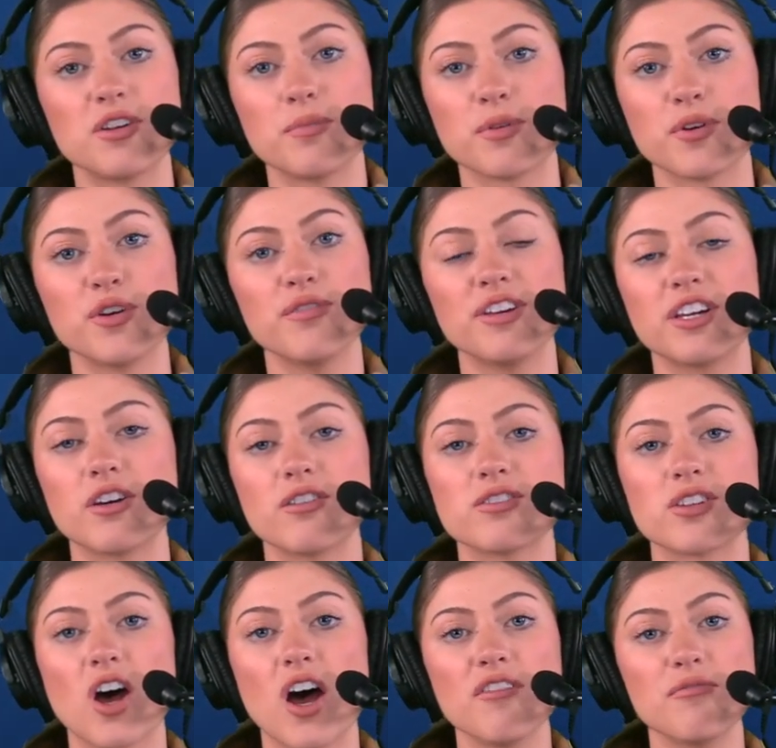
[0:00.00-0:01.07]
to prove. He goes
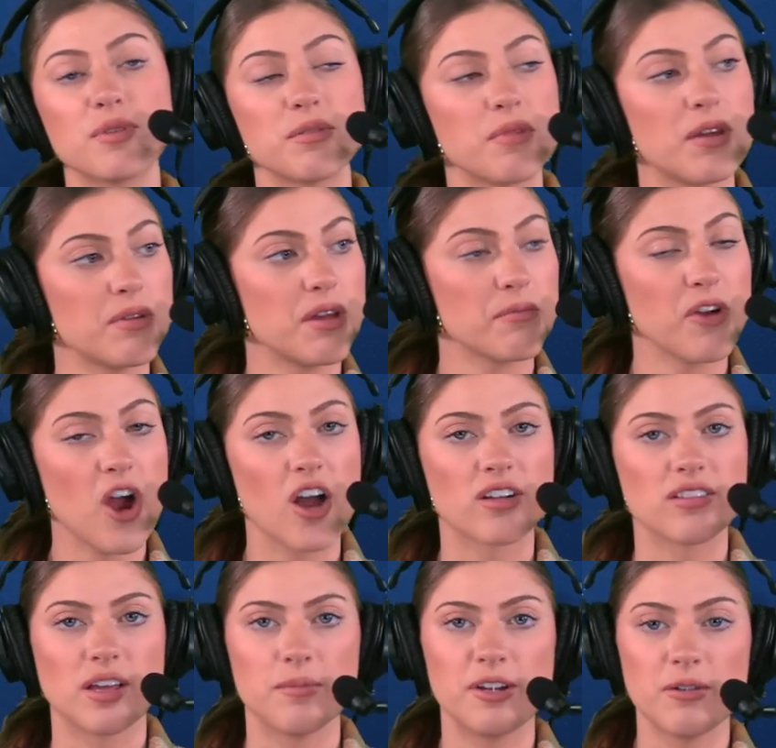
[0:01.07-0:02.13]
off, but maybe I'm
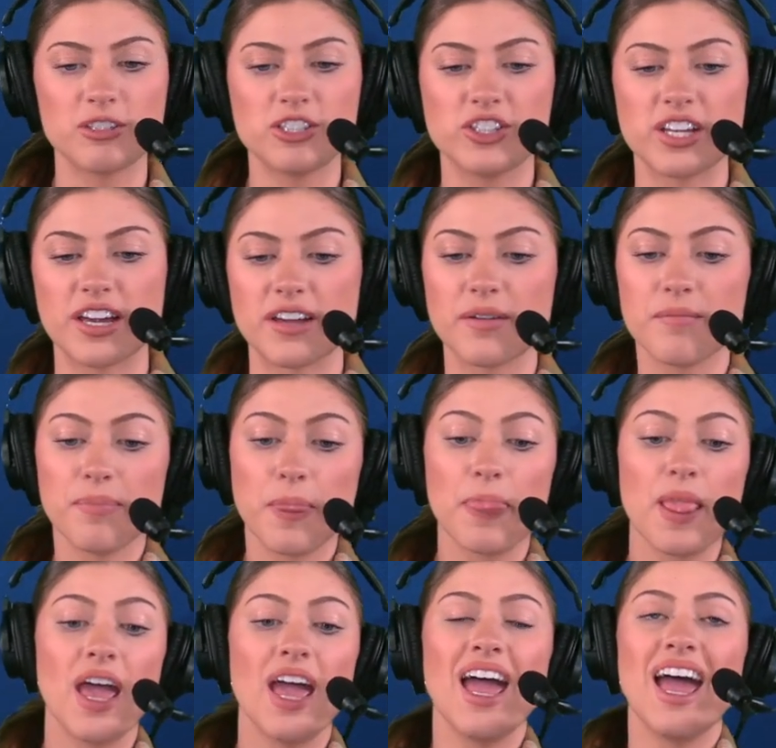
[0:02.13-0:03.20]
wrong. Let me know what you think.
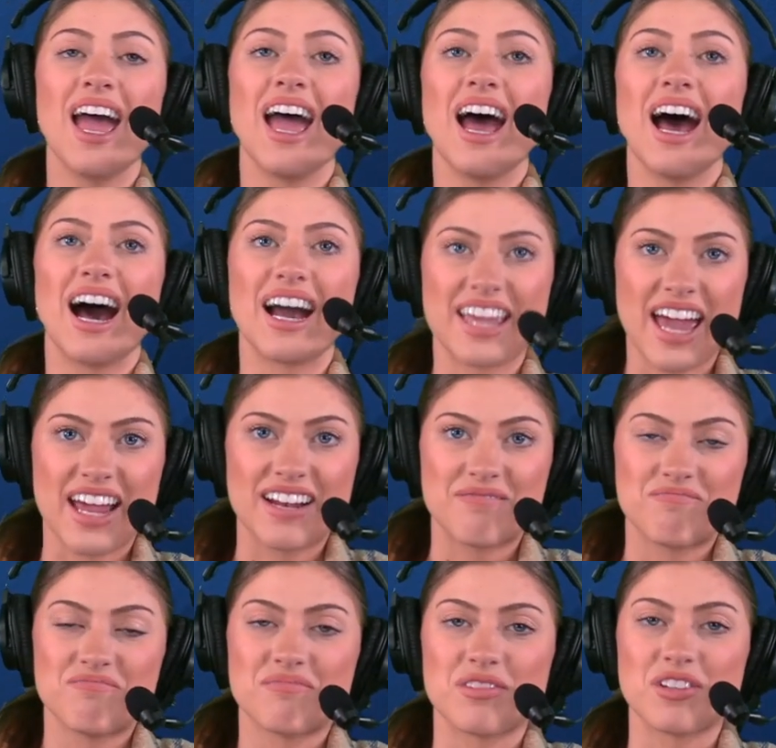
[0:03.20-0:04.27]
Again,
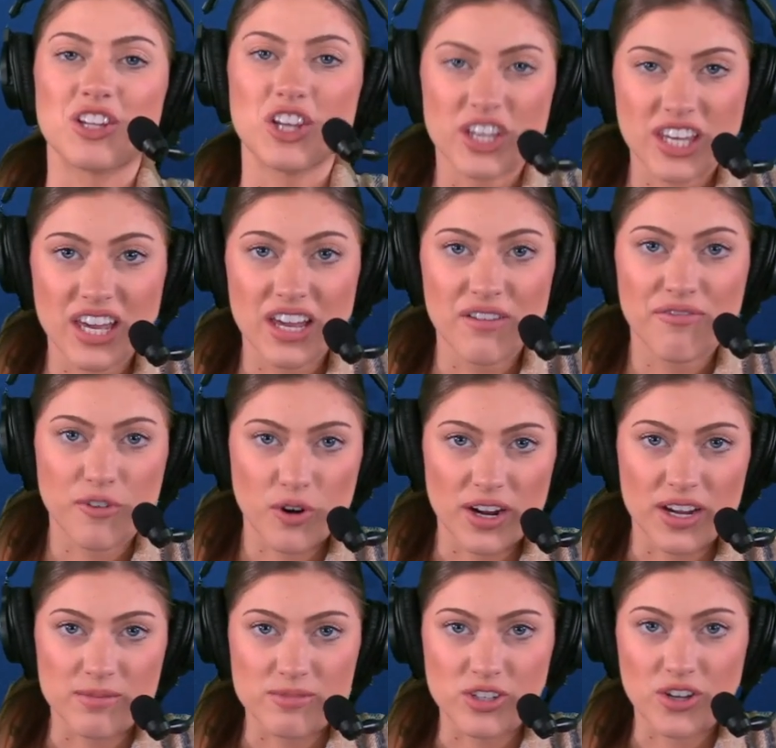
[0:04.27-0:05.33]
looking for
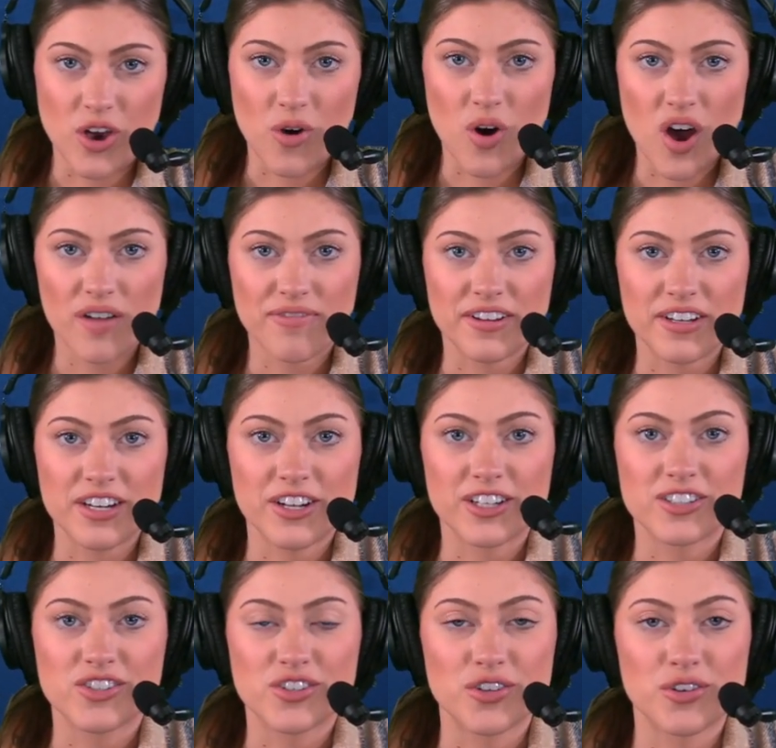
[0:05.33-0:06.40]
him to go off in year
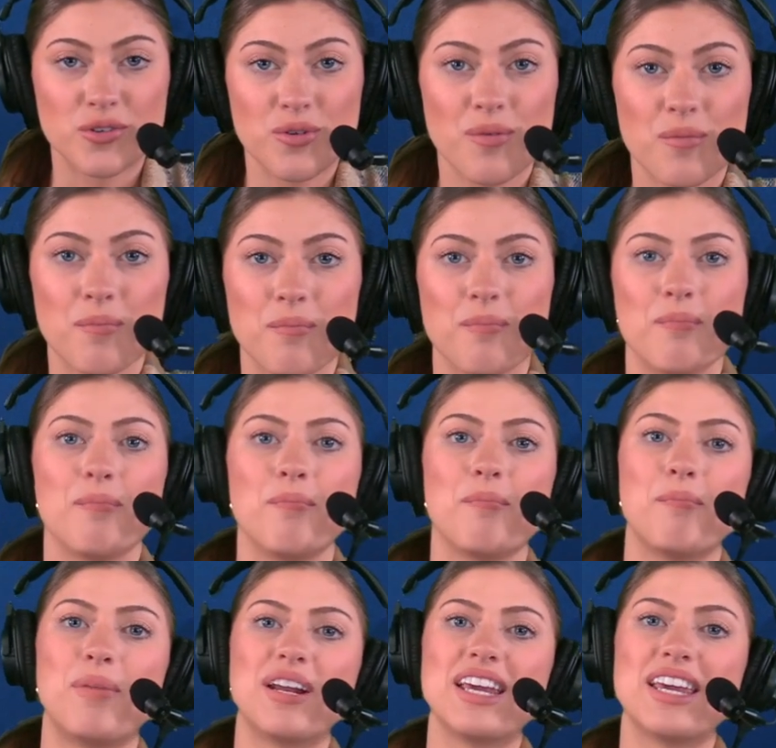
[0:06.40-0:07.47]
two,
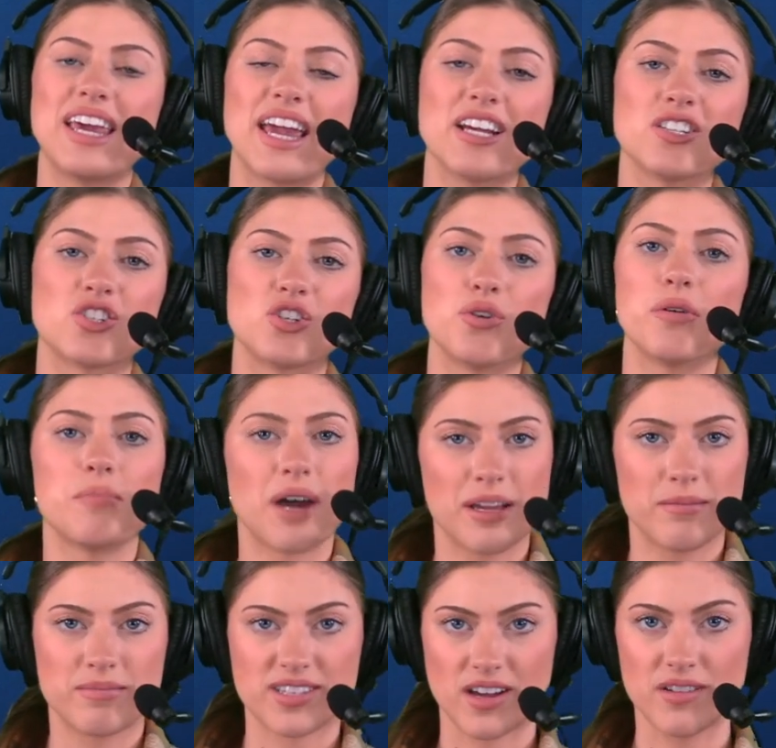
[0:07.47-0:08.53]
but he can't do it by
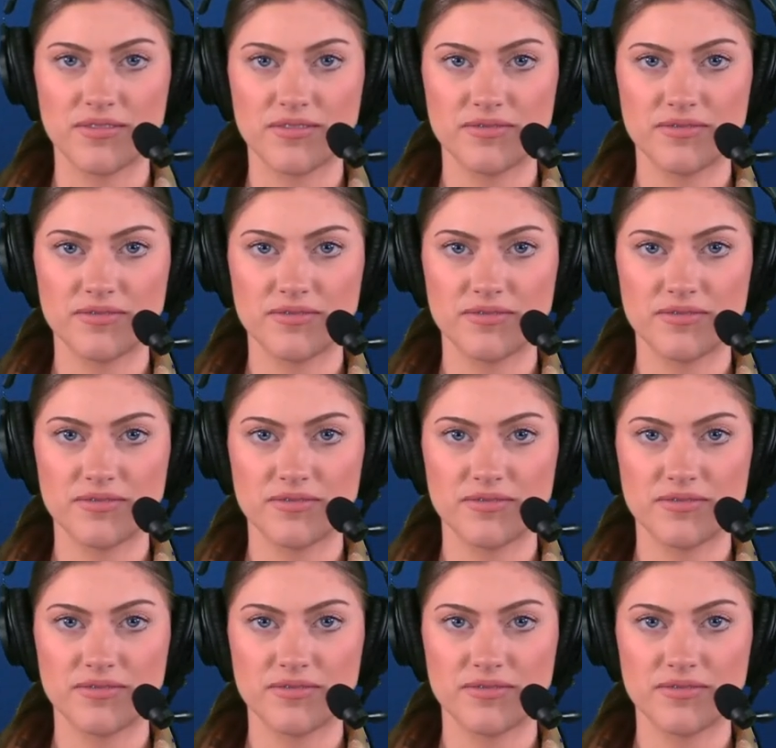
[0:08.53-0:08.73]
himself.